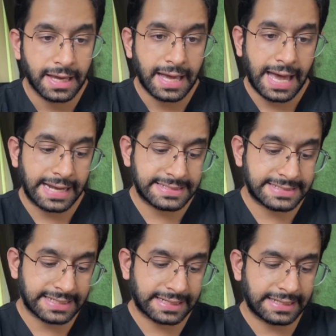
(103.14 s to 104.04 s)
And
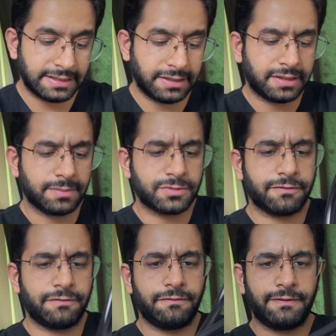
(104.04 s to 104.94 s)
second, in terms
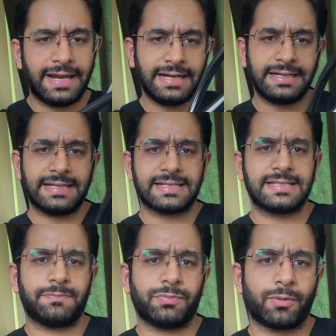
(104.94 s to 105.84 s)
of weight,
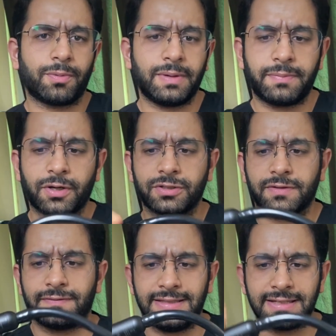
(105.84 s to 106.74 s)
yes, probably because
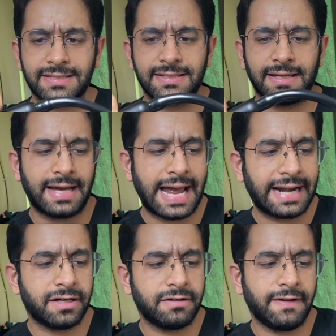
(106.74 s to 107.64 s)
of this
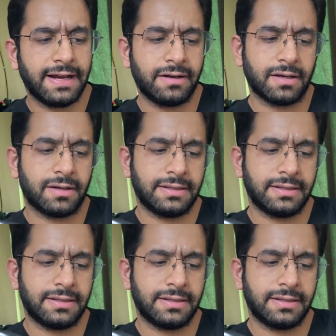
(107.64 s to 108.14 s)
added weight,